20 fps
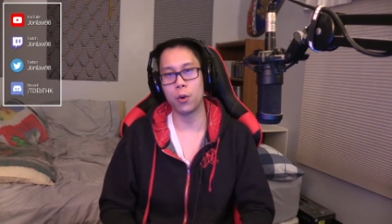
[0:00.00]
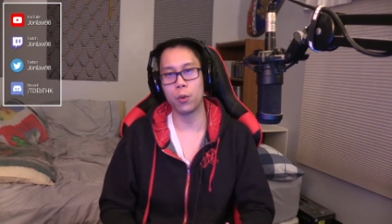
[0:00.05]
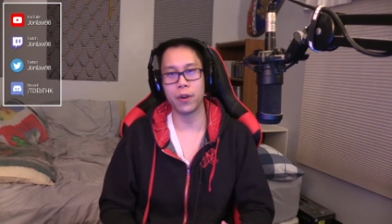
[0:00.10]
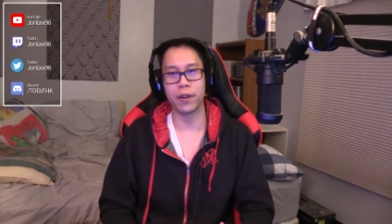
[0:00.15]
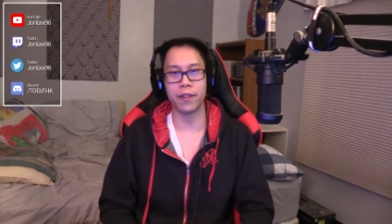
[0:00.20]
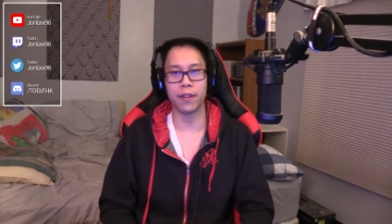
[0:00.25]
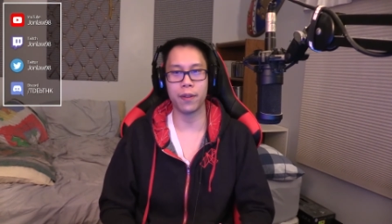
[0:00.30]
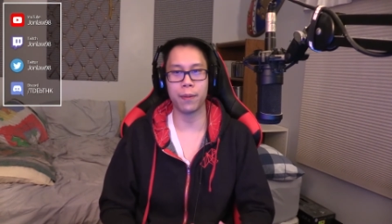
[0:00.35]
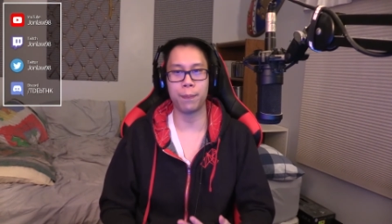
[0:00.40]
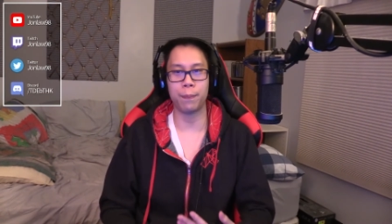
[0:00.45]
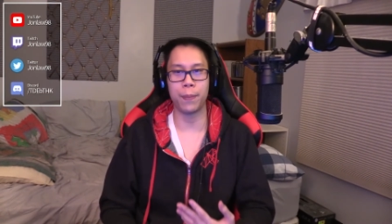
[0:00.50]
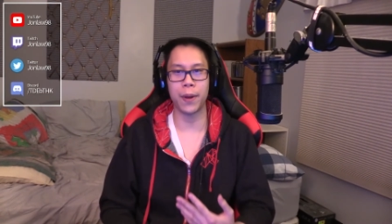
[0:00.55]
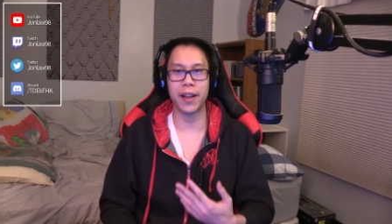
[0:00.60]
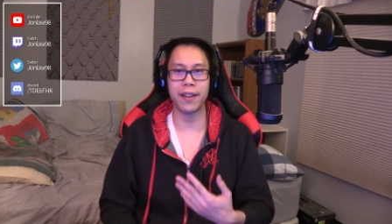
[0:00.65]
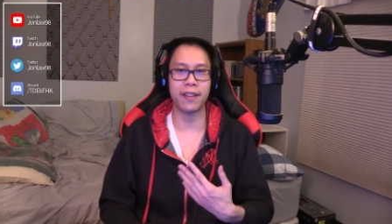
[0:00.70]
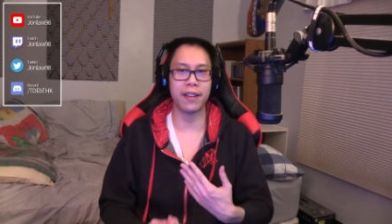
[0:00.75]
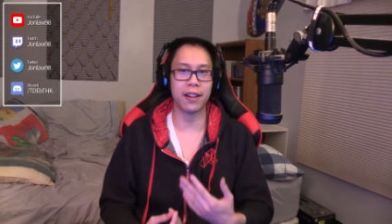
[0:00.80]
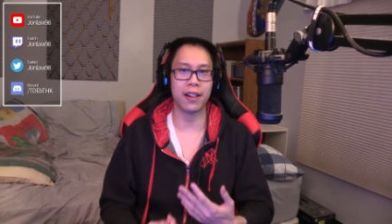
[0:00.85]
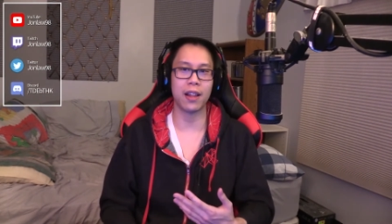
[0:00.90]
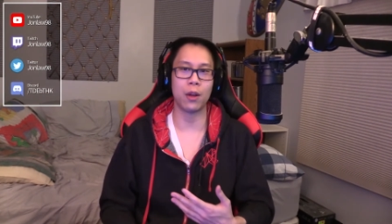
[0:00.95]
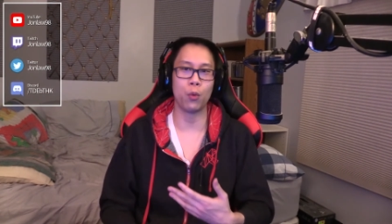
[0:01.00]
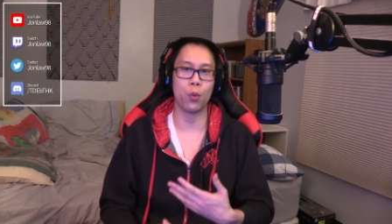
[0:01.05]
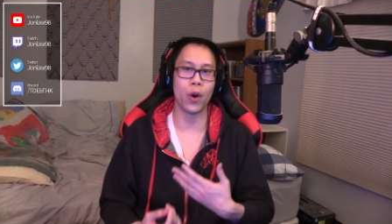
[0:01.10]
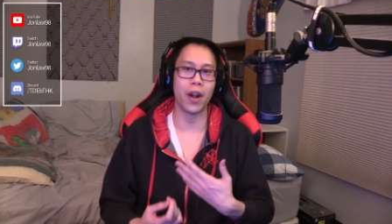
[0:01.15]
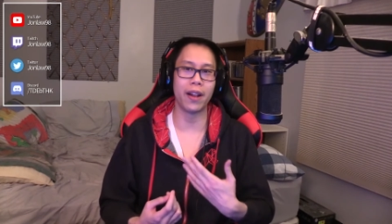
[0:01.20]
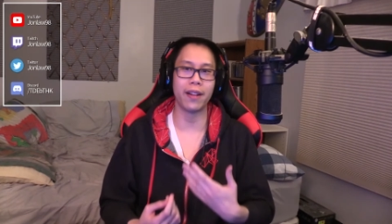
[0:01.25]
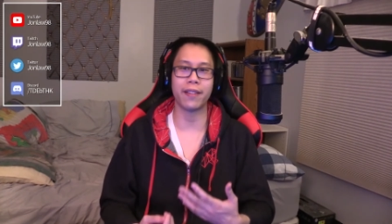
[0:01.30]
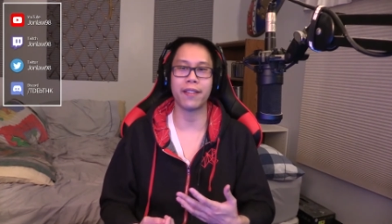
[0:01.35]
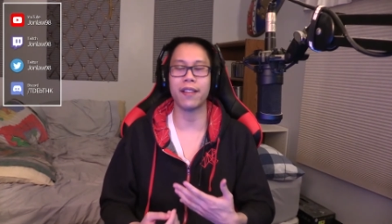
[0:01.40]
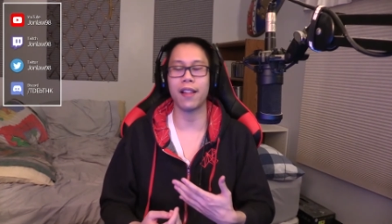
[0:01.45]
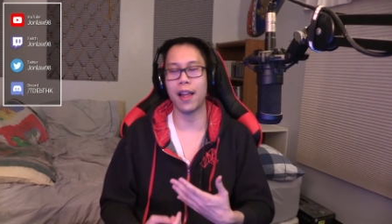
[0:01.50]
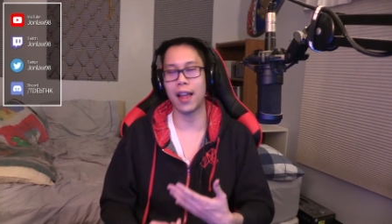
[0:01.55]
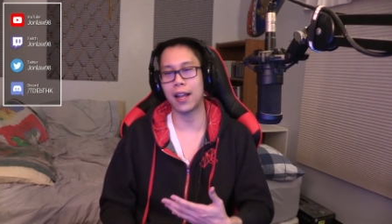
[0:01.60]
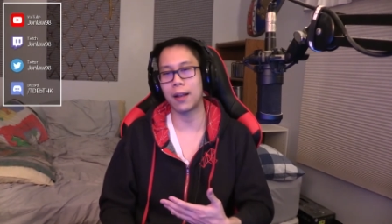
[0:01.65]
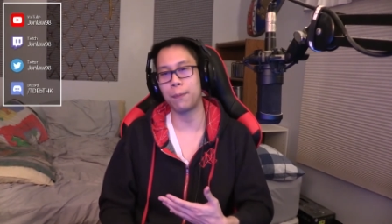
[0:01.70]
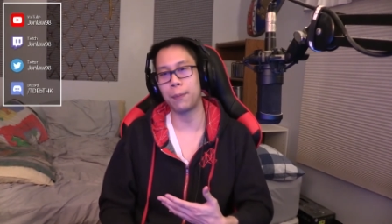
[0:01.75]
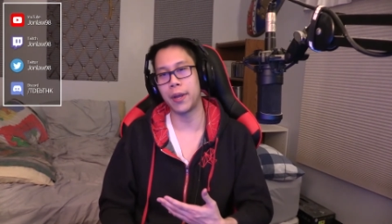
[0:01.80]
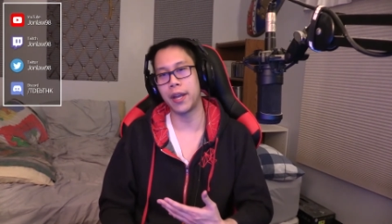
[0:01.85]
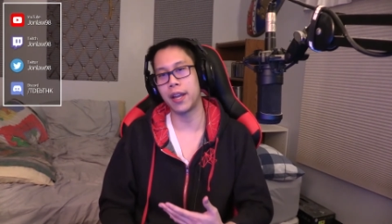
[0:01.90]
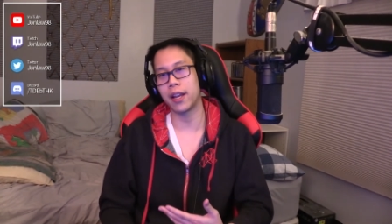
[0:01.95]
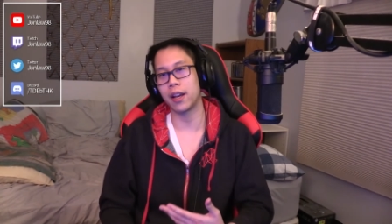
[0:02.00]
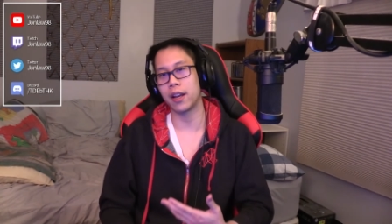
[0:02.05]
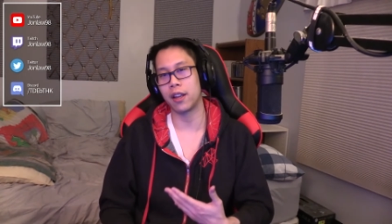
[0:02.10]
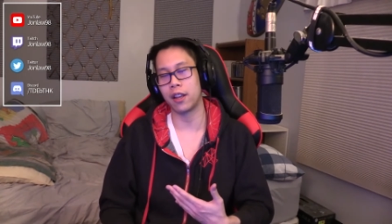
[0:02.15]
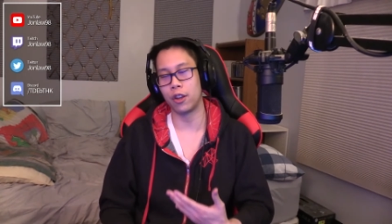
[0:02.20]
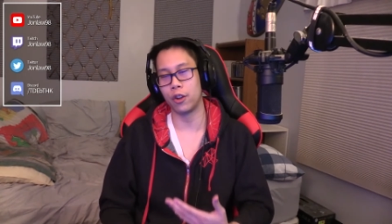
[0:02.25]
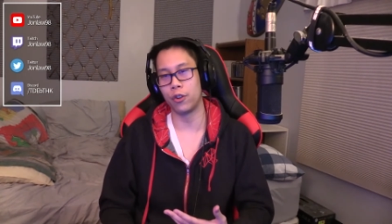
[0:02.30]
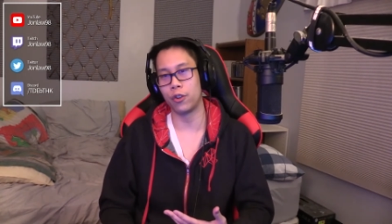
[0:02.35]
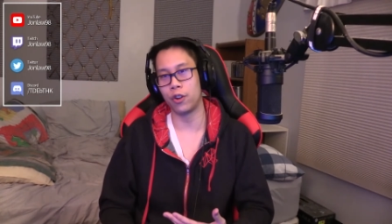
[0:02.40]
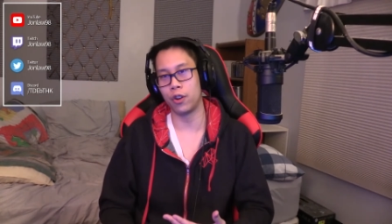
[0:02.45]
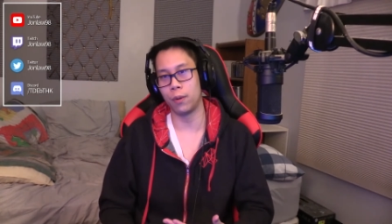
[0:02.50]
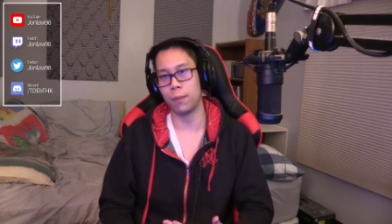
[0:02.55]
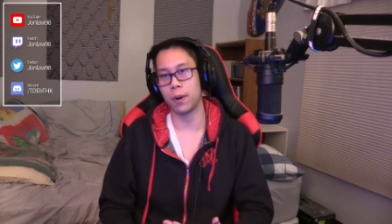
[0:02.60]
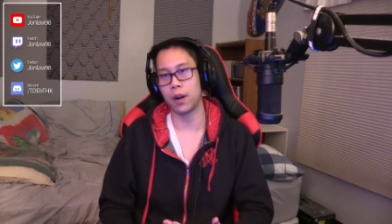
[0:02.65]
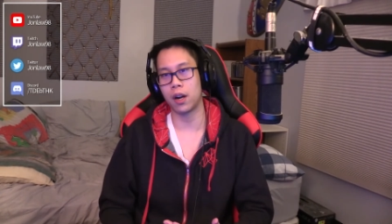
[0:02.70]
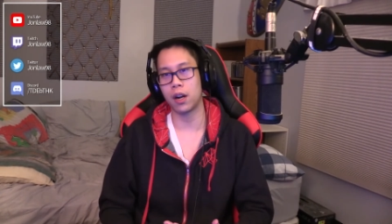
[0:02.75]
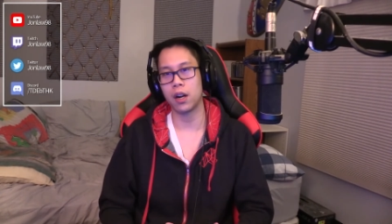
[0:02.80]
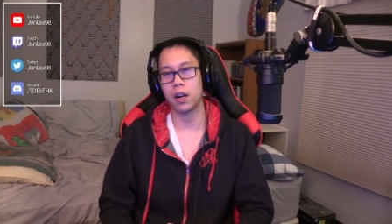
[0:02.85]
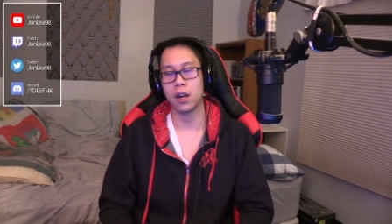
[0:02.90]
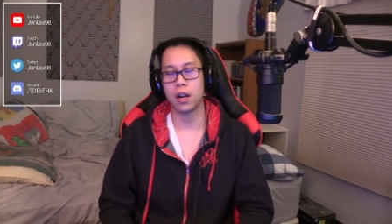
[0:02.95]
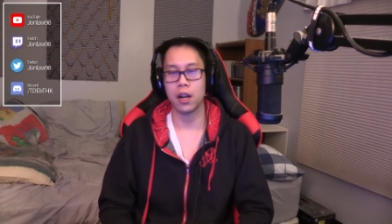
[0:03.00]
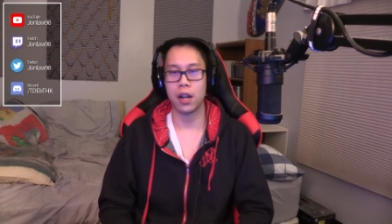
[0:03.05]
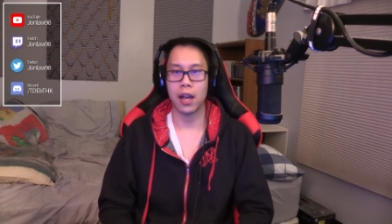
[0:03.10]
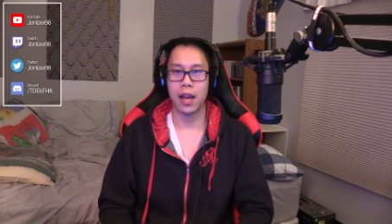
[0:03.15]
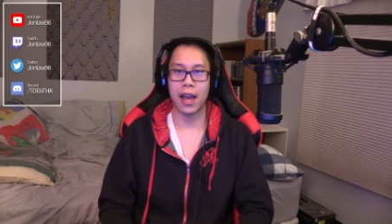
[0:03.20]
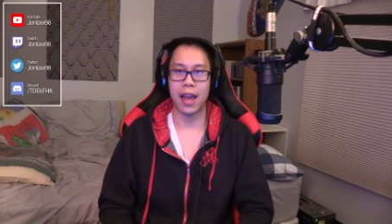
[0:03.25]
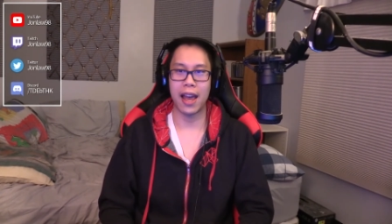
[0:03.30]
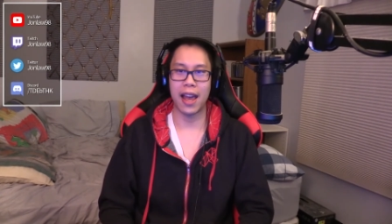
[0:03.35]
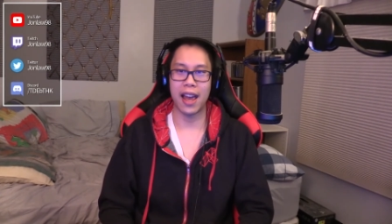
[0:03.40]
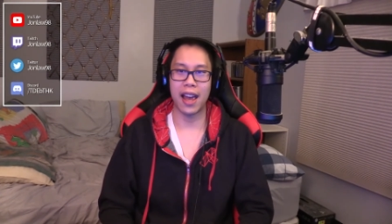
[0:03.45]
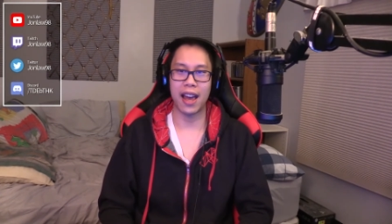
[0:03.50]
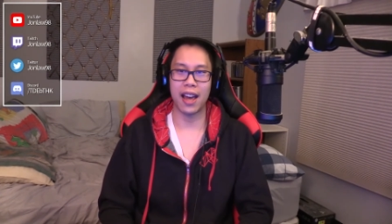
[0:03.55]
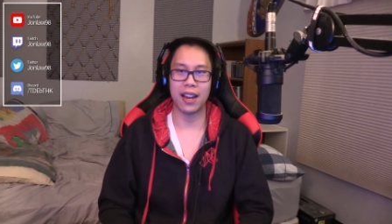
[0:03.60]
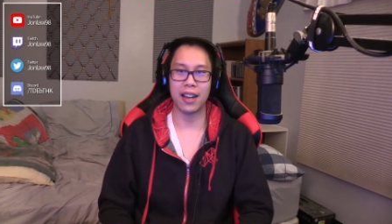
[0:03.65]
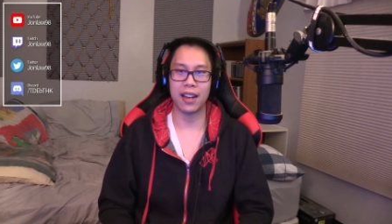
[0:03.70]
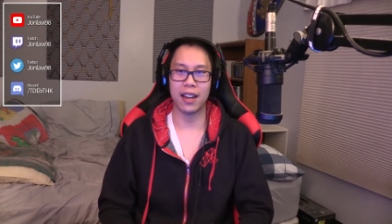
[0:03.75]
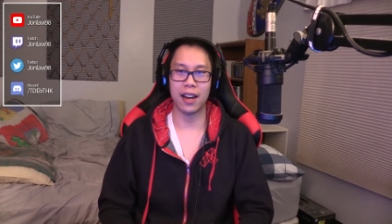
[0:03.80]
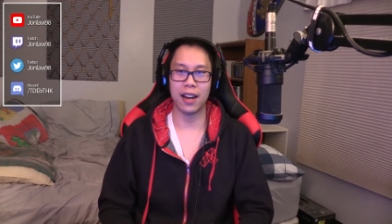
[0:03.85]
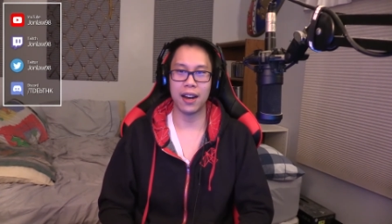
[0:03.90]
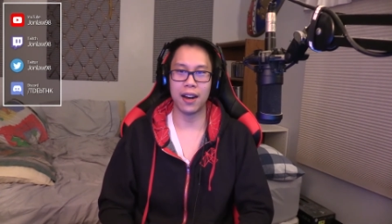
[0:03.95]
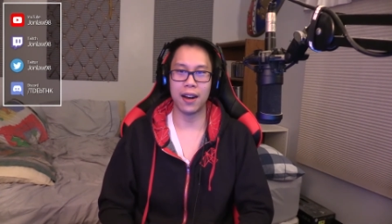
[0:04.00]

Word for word: which is basically what it's like being a YouTuber and